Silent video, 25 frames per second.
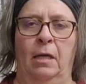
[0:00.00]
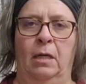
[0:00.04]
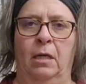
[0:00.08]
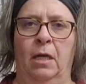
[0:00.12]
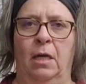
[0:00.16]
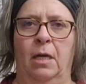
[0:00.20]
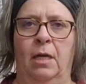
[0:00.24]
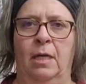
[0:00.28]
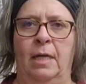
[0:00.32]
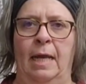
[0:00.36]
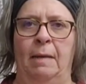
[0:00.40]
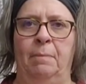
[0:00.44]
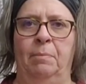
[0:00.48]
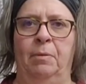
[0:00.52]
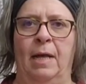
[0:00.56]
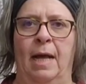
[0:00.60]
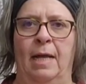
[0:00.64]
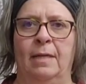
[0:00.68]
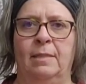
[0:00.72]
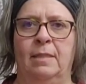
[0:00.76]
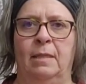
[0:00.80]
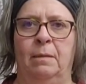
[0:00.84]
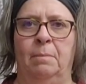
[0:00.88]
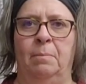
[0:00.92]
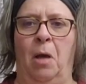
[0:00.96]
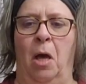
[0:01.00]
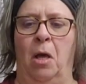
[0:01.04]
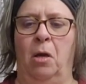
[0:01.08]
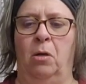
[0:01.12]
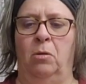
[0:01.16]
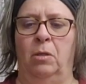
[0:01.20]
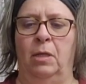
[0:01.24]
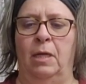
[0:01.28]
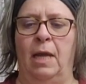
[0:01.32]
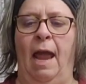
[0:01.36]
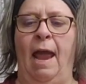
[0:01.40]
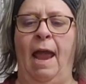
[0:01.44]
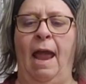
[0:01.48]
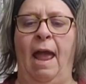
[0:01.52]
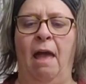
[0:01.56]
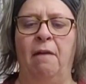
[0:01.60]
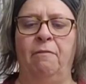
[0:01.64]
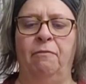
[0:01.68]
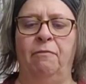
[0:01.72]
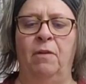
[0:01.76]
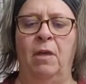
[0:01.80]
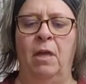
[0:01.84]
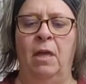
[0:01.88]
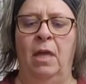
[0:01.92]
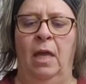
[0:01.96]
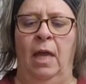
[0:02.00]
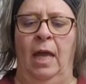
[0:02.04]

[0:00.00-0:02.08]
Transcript: cut a plastic bottle in half